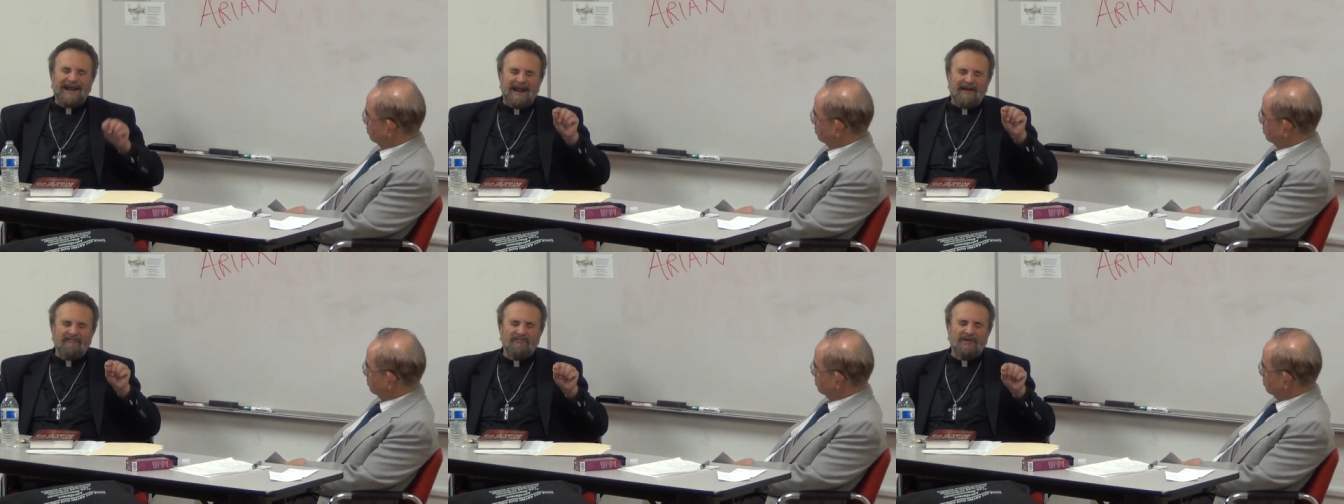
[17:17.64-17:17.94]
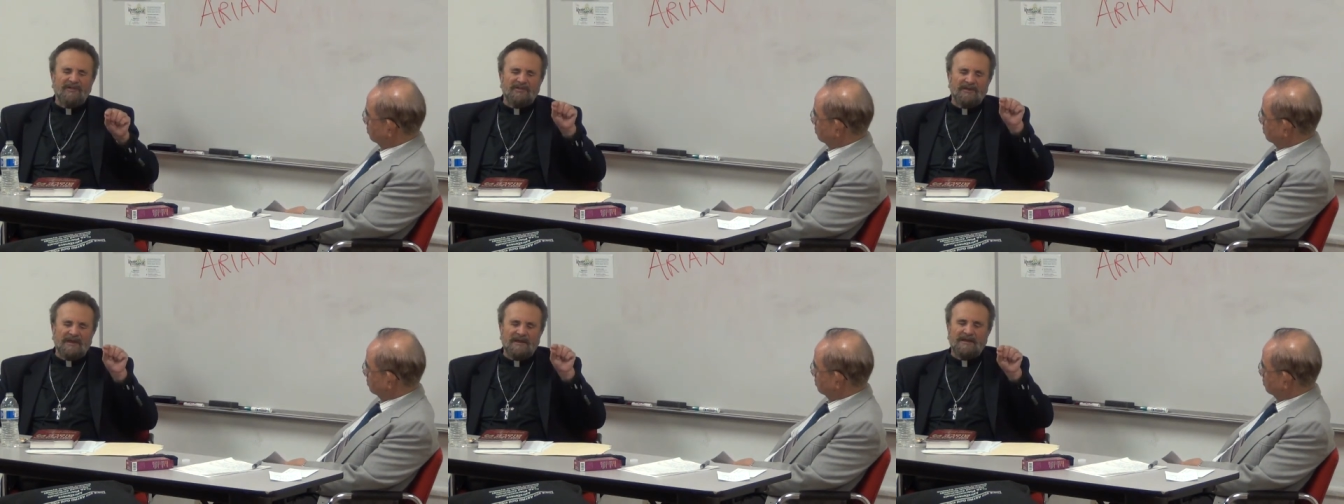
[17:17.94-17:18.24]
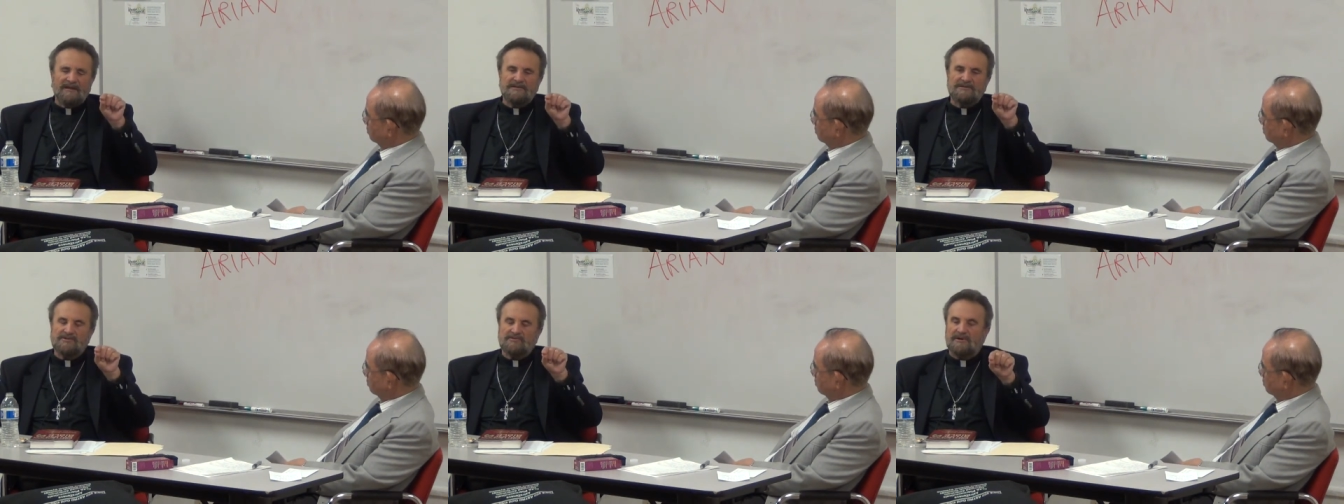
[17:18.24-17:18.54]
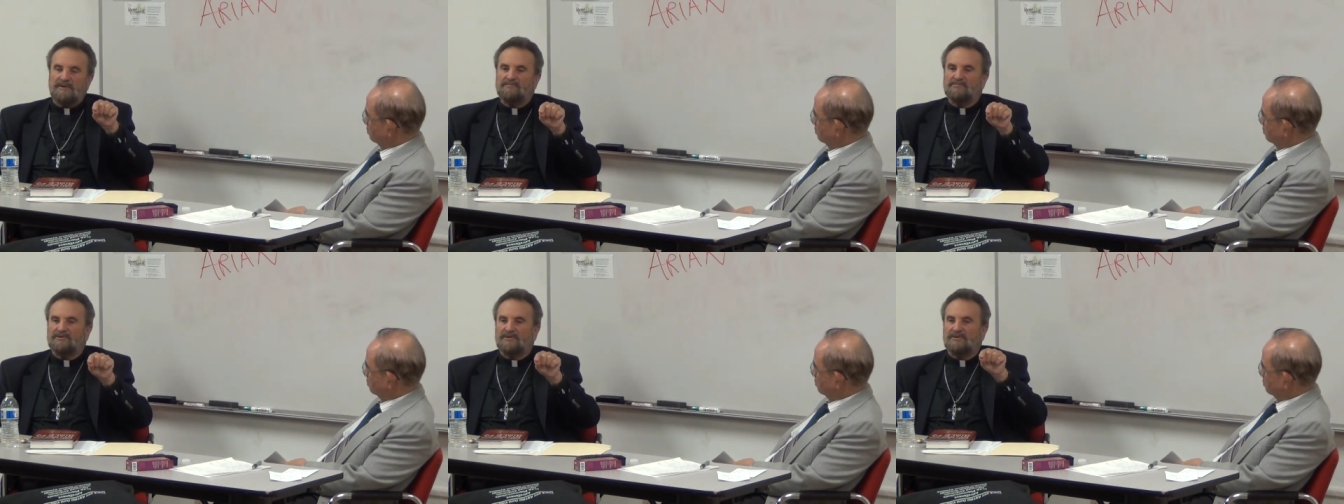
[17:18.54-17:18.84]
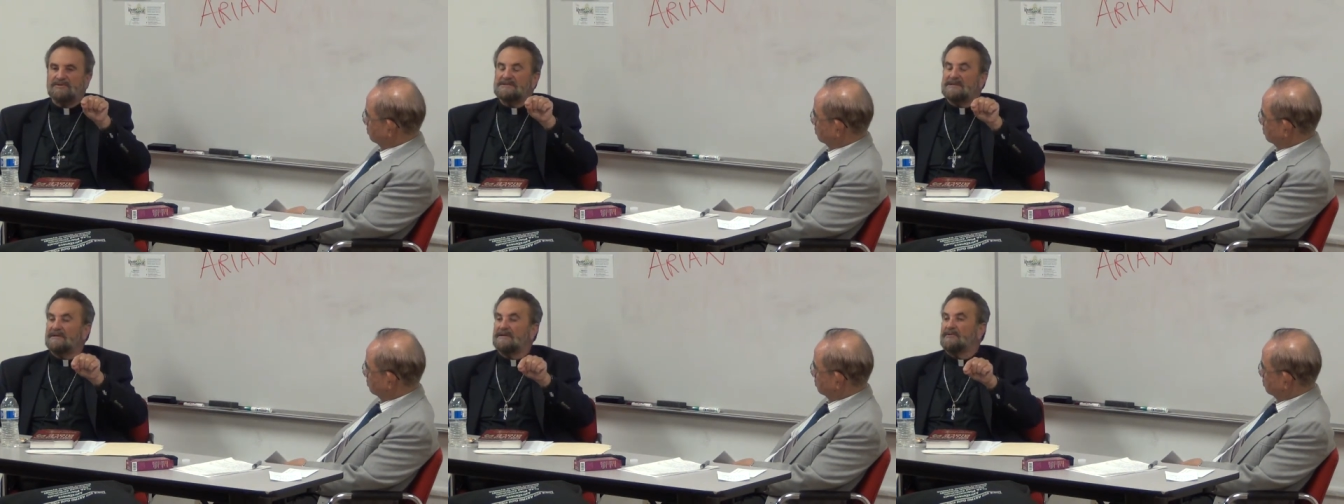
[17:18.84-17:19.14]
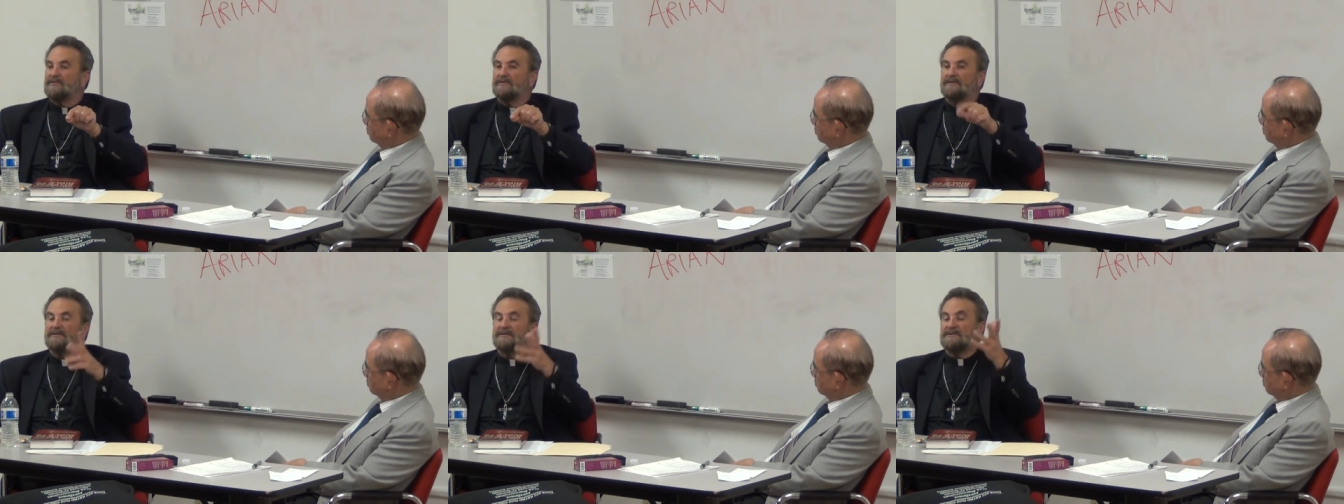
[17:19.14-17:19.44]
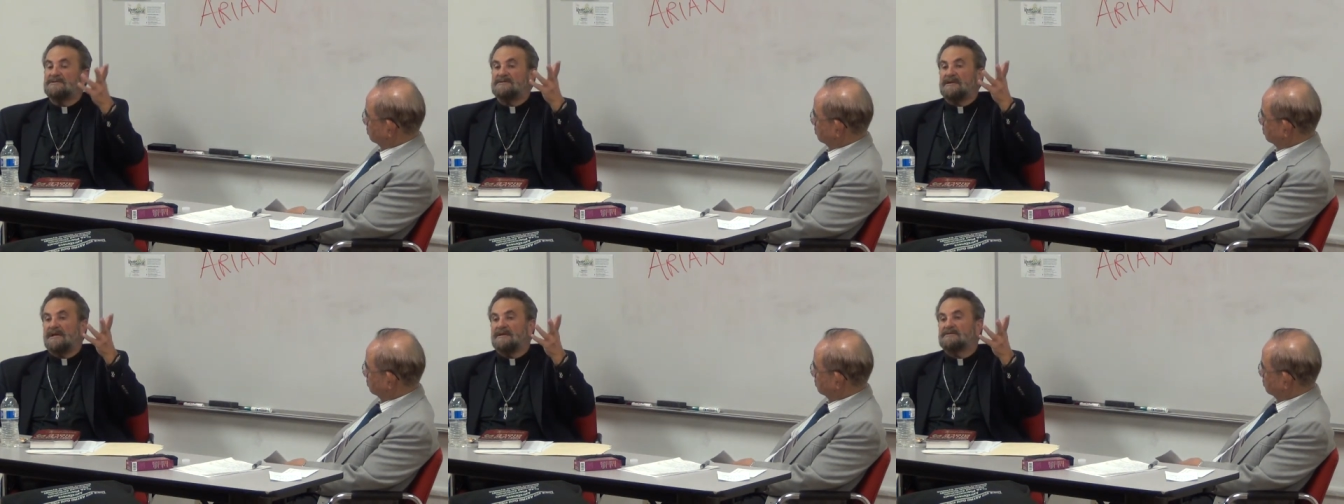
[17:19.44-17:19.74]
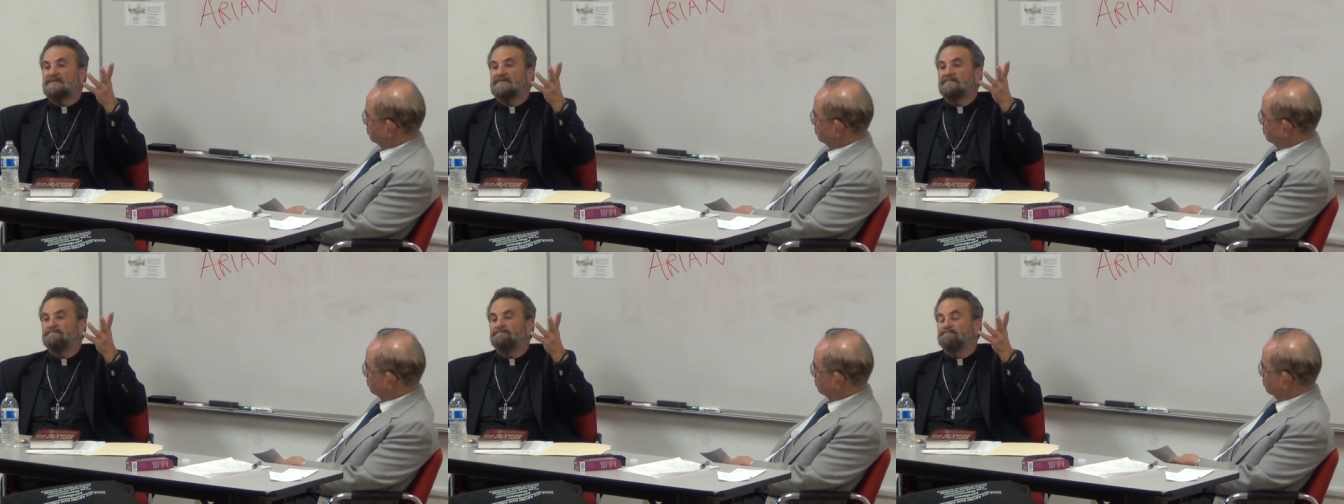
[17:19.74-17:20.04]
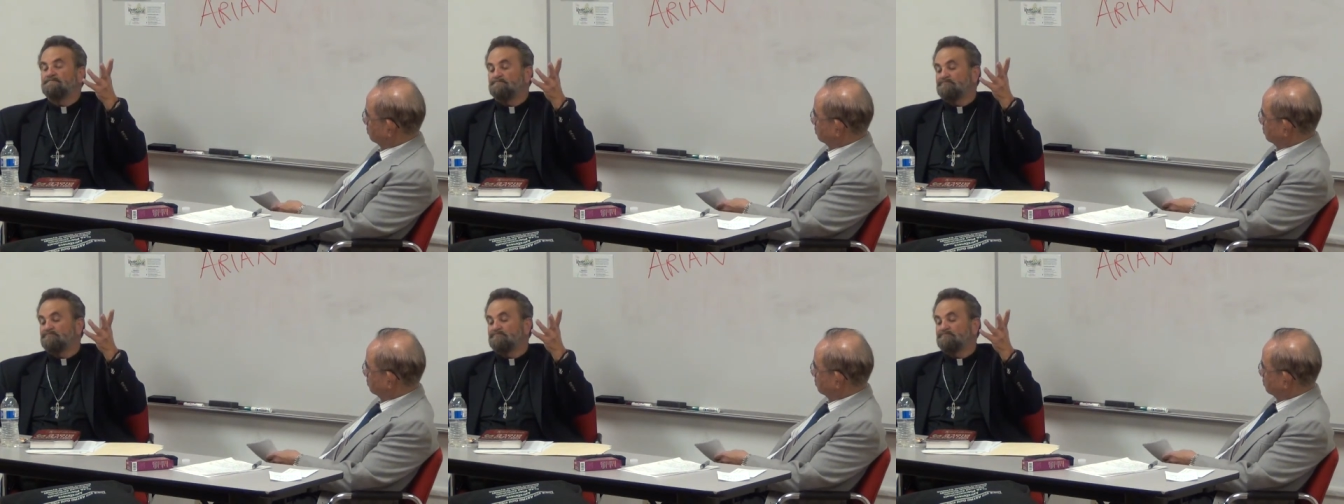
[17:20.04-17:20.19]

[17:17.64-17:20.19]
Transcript: everything in Scripture is literal, it says,